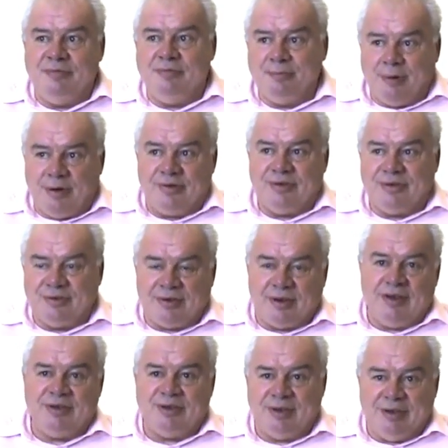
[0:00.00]
what
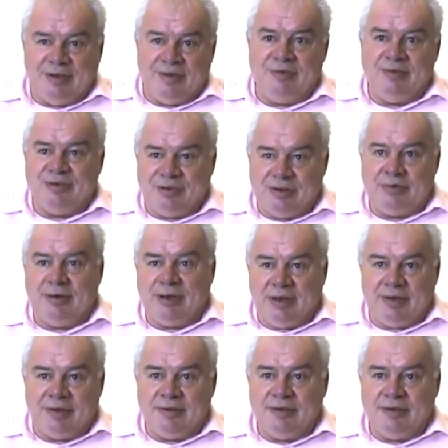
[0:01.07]
society is doing,